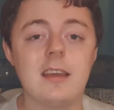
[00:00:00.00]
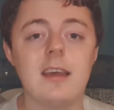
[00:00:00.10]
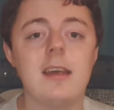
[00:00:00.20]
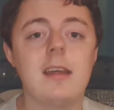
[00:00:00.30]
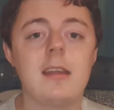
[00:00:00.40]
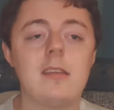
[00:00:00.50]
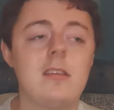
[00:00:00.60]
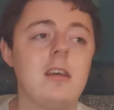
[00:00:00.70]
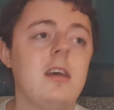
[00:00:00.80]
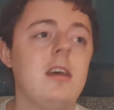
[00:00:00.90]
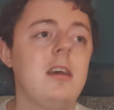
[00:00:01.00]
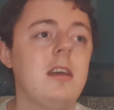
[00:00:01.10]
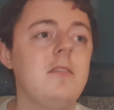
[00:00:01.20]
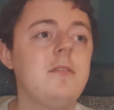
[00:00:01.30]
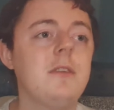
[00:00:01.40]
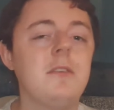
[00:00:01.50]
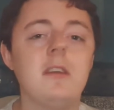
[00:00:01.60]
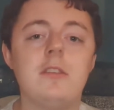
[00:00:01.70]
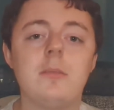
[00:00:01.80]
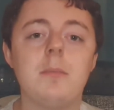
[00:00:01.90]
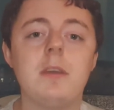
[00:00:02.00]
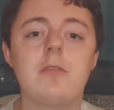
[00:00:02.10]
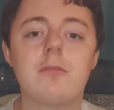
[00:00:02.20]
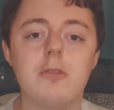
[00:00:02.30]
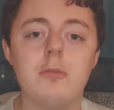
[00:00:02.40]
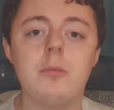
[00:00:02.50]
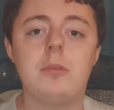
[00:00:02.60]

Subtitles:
And even if it is a big group,